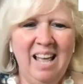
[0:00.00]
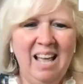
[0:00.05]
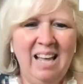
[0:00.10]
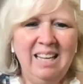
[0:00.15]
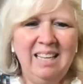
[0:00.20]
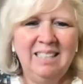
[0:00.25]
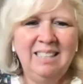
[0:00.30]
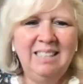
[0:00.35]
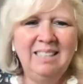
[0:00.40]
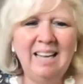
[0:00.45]

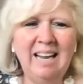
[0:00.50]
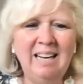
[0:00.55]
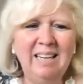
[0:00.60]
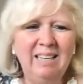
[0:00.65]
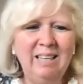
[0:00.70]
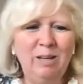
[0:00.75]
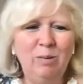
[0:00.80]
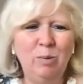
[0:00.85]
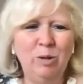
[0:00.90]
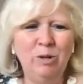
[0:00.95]
Hey, it's
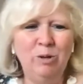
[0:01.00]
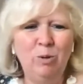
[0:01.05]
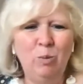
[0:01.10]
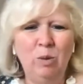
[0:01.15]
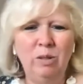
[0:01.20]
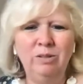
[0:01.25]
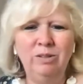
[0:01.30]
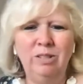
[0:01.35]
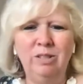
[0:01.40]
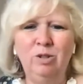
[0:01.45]
Sandy with
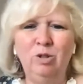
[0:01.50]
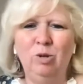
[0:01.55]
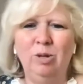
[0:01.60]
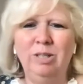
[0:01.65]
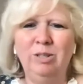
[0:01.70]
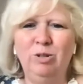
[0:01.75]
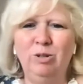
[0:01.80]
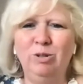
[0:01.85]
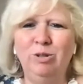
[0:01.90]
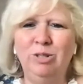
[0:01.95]
Quilted
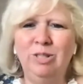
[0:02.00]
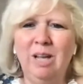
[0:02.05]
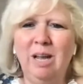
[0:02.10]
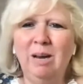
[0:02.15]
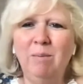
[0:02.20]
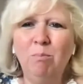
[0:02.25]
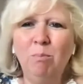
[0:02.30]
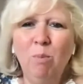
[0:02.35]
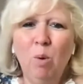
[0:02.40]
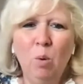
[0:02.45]
Treasures
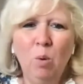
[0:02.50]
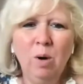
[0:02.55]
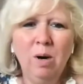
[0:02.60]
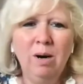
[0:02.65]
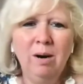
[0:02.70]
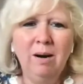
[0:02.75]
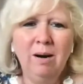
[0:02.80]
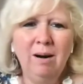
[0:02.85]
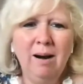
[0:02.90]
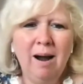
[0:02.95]
and
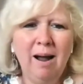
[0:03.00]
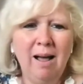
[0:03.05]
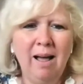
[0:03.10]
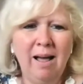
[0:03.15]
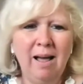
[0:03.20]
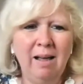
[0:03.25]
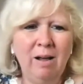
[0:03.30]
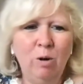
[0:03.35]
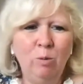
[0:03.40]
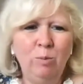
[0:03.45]
More.
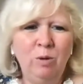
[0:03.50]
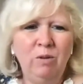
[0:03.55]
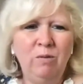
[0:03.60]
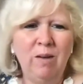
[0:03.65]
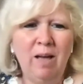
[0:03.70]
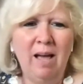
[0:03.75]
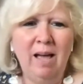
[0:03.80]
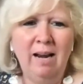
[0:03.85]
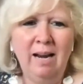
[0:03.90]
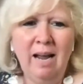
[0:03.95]
I hope you've
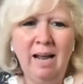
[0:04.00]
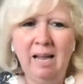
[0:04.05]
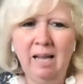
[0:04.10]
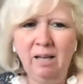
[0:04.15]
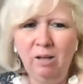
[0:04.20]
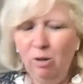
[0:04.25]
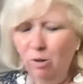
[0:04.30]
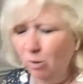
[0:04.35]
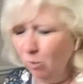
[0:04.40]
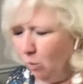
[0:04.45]
had
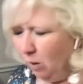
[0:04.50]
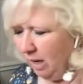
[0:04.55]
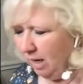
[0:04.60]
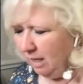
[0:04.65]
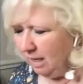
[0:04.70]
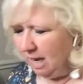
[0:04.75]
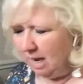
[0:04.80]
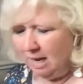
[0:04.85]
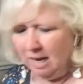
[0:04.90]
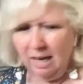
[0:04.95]
a good
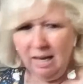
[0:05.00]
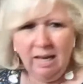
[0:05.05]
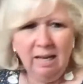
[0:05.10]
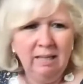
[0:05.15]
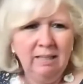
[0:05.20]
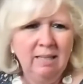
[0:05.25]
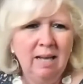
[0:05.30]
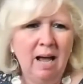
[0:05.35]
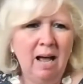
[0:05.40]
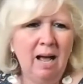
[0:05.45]

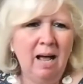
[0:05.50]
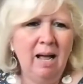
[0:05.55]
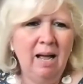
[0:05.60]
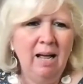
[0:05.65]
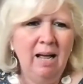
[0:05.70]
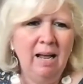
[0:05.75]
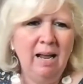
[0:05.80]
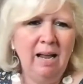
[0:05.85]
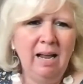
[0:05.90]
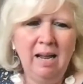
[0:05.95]
weekend.
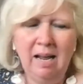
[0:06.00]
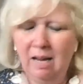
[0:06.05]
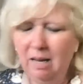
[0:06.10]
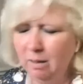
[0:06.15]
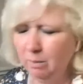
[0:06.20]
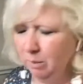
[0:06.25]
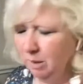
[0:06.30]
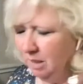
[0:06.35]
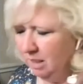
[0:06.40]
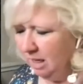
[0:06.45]
I
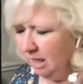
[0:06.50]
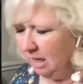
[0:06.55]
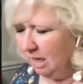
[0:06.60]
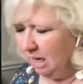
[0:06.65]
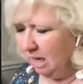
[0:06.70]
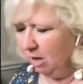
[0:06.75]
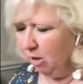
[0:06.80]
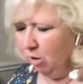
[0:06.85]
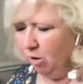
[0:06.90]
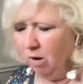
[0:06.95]
am
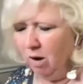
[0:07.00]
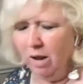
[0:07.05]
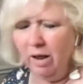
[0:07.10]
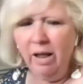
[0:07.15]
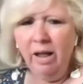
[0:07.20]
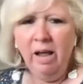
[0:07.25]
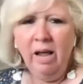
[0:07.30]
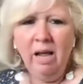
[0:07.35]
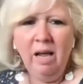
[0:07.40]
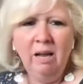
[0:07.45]
sitting here
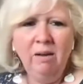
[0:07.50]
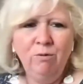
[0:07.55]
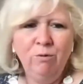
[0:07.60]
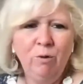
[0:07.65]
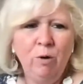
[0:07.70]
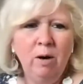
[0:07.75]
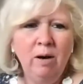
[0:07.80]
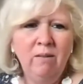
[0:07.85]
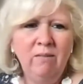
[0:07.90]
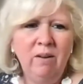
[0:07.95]
in
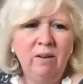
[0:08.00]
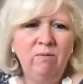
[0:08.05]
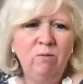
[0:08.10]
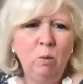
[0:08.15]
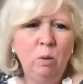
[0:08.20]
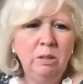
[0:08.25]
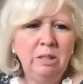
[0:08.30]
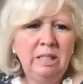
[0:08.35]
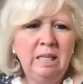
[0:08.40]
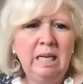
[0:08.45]
front of a
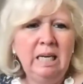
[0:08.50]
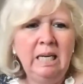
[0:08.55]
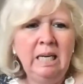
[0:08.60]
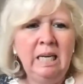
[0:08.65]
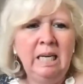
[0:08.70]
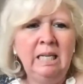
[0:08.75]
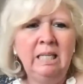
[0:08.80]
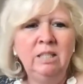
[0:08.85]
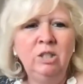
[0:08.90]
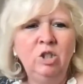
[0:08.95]

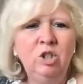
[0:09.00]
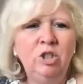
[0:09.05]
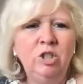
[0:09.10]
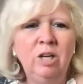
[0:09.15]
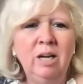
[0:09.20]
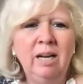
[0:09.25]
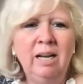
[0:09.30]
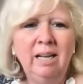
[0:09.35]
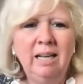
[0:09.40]
14-inch